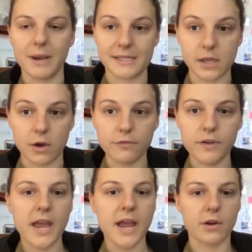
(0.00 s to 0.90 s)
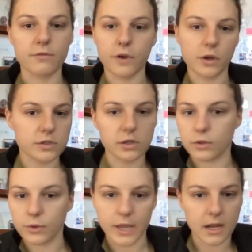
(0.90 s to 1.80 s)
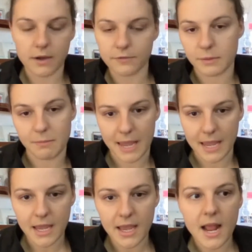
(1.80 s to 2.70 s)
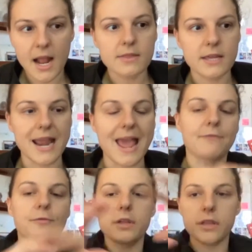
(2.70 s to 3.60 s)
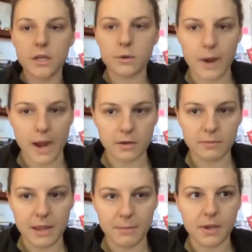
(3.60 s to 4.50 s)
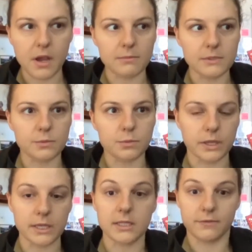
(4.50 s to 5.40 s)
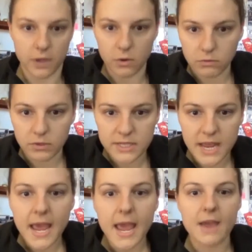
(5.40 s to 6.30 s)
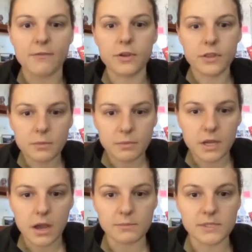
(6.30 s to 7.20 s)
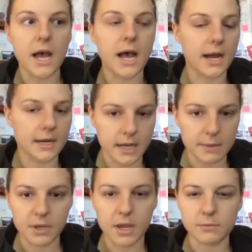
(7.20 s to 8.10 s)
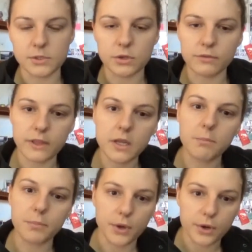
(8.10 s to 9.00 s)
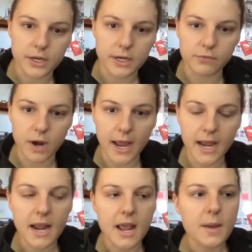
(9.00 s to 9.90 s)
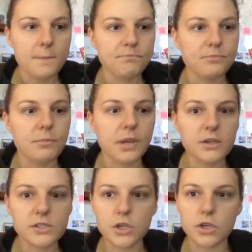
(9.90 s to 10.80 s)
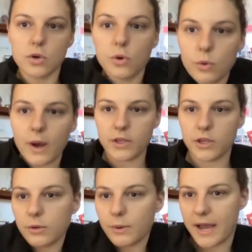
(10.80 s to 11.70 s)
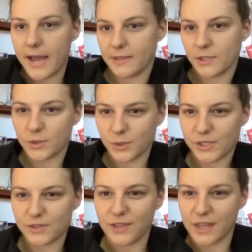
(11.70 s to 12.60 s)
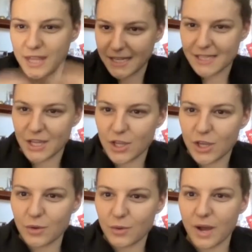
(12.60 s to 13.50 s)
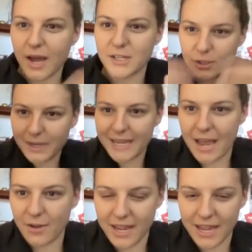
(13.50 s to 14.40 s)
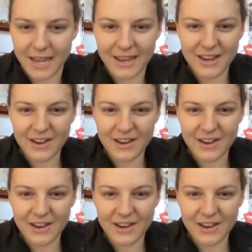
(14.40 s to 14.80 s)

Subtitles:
myself, I don't focus on looking after me, then everything around me becomes really difficult. Everything becomes harder. It becomes sort of like a burden, right? Because you are at the source of the things that you are doing out here,